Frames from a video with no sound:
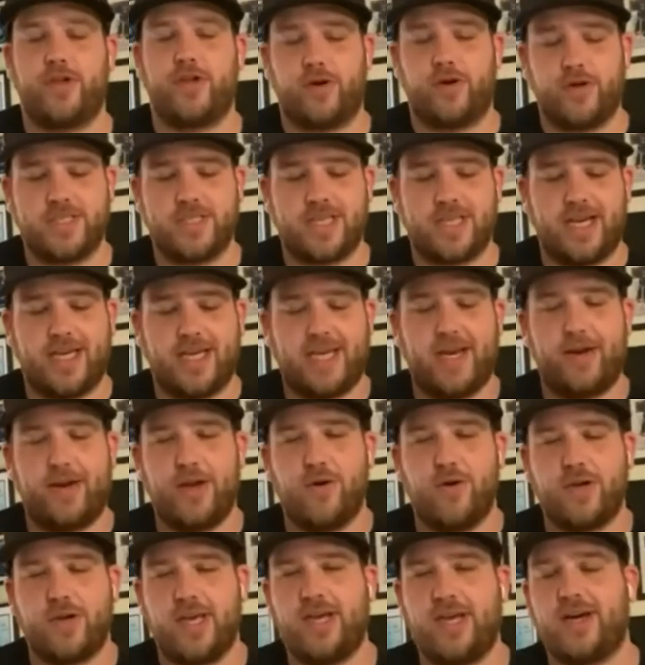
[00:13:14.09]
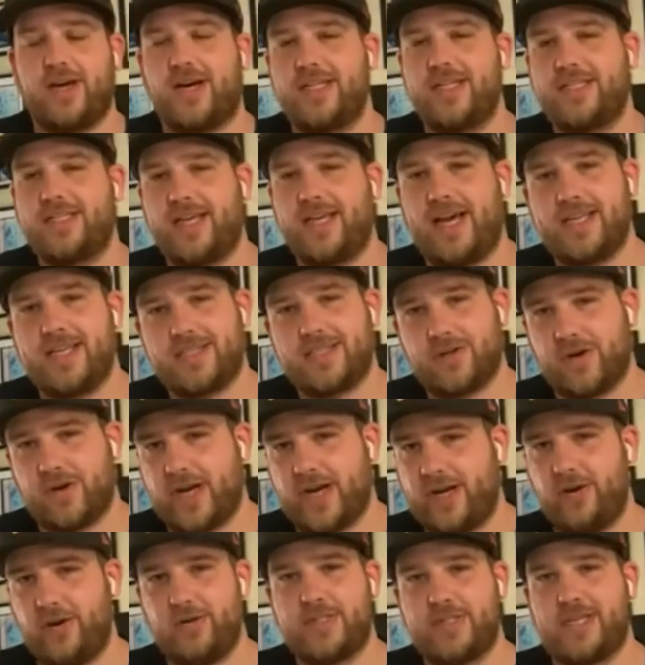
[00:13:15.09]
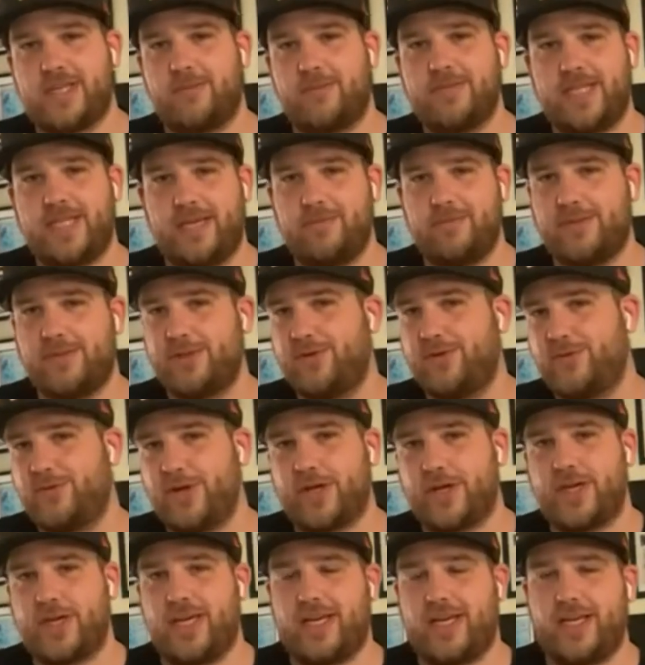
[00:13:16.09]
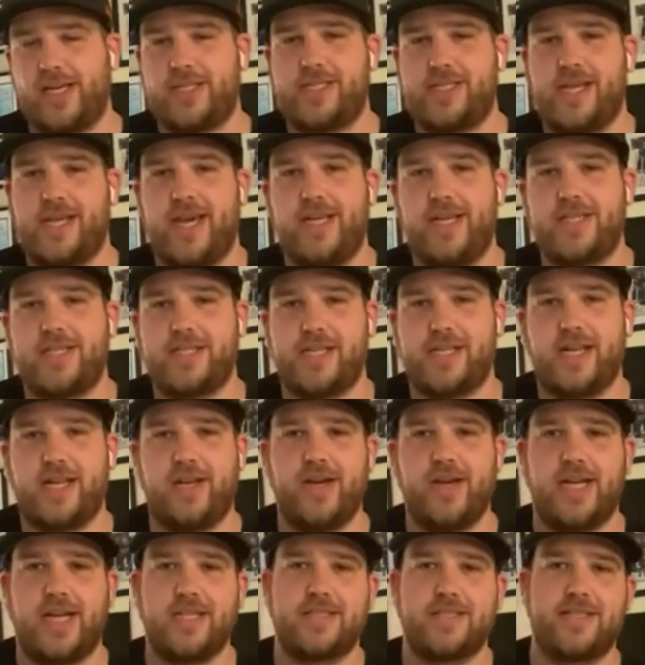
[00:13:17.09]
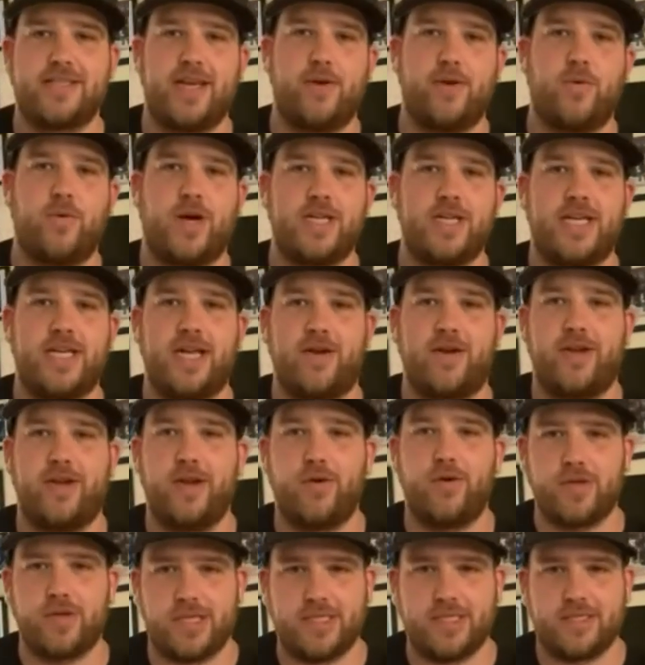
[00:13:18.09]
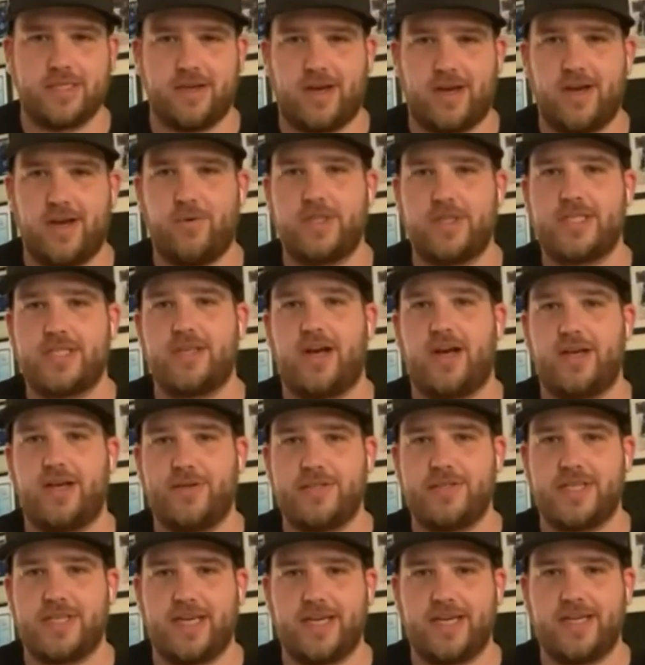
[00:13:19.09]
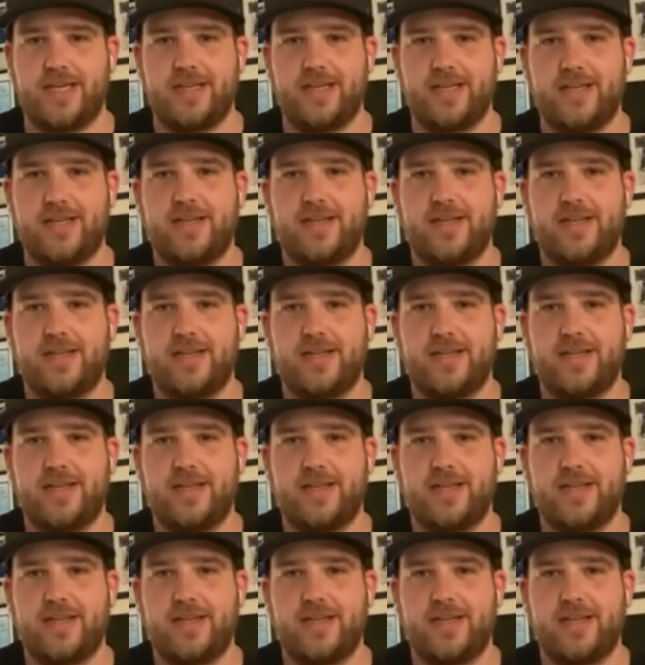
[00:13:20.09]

there was a karaoke contest, or I know some teams do rookie initiation, and you had to sing one karaoke song, what song are you singing?